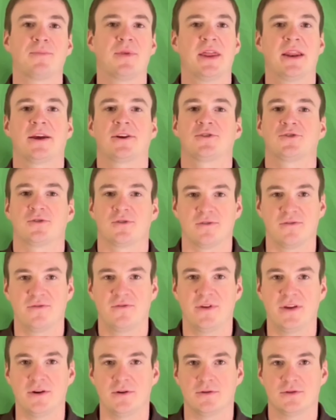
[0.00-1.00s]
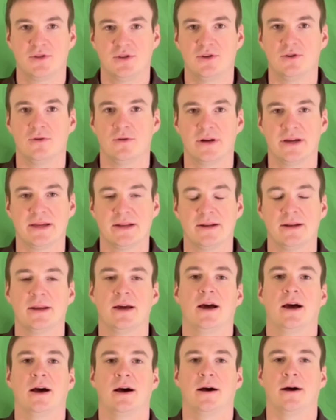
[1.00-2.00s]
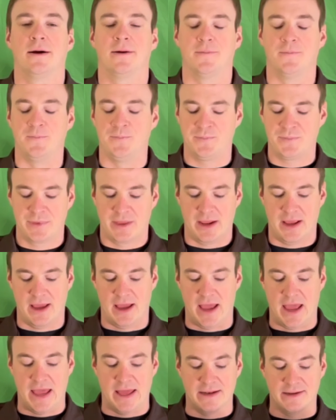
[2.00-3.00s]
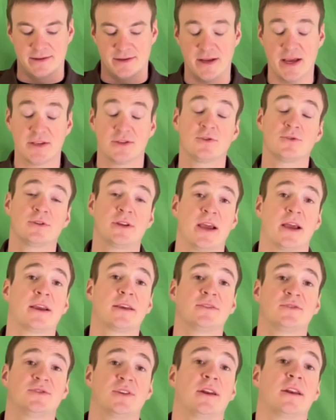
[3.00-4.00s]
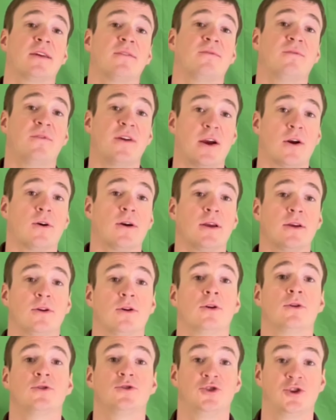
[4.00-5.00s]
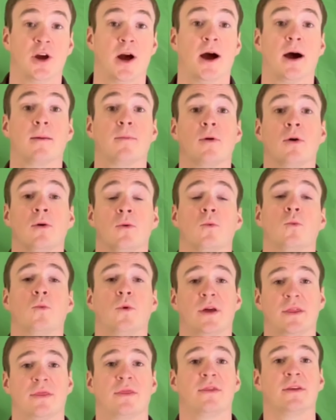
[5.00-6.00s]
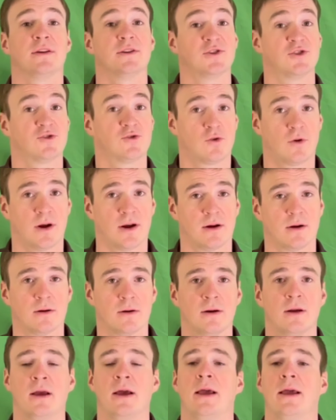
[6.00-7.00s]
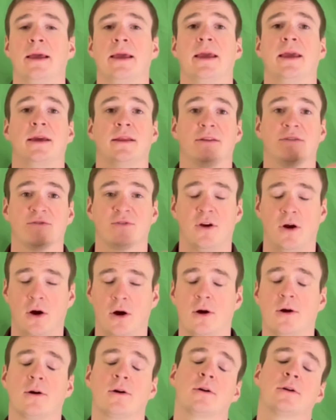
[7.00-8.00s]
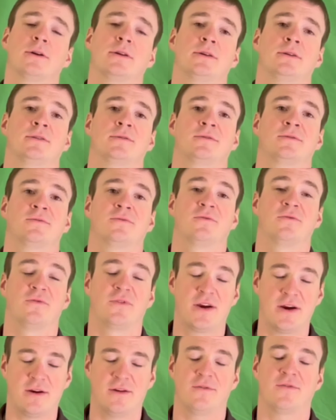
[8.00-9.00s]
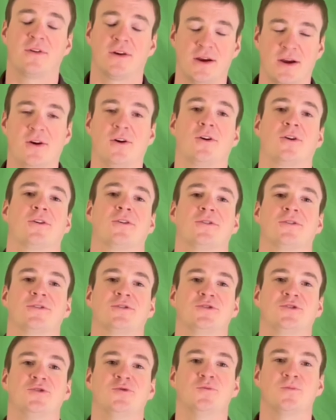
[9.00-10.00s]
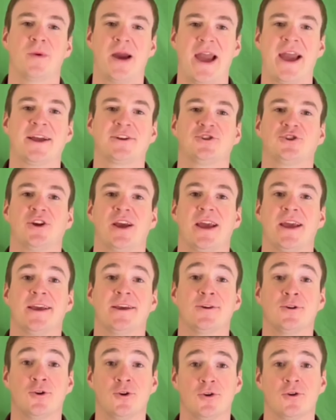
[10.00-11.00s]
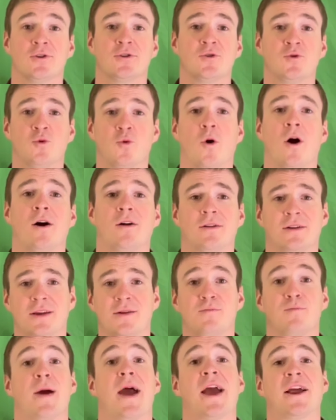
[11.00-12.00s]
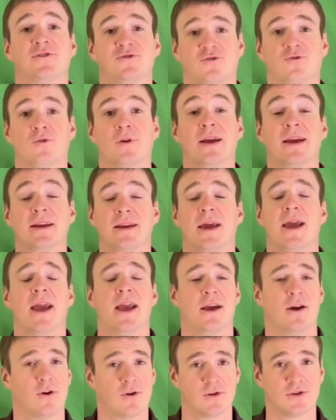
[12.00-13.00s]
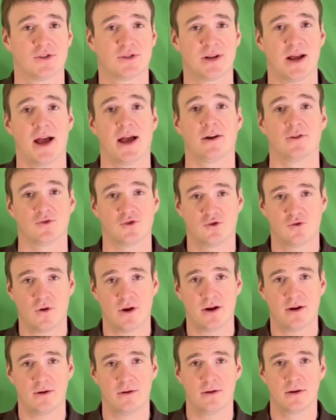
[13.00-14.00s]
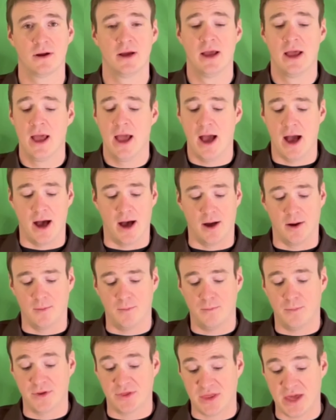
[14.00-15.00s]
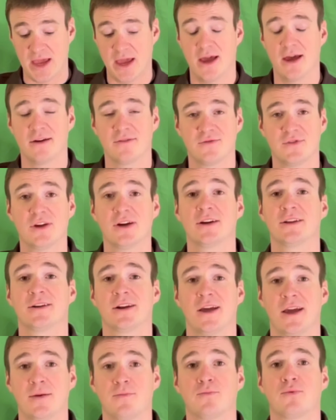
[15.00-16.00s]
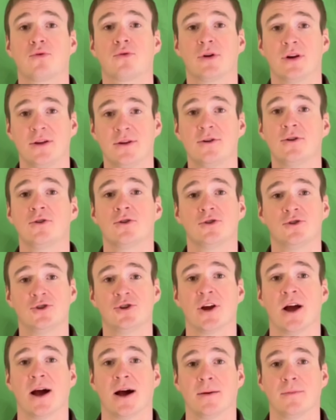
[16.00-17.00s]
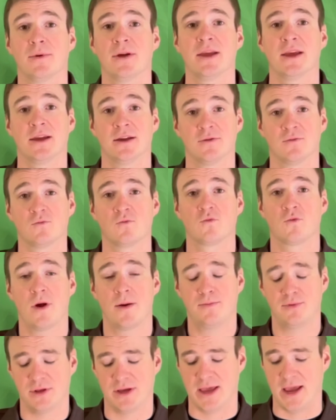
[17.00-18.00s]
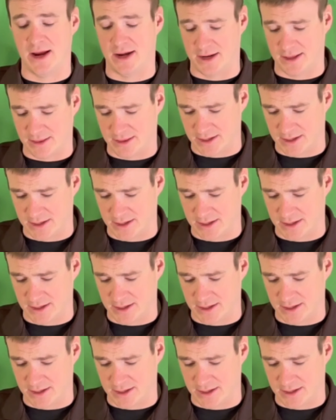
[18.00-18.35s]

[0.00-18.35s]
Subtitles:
that extra feel to it, and Desert Tech has done a very good job with this trigger. It is hard, very, very hard to match a good quality match grade AR style trigger, but they have done a pretty good job in replicating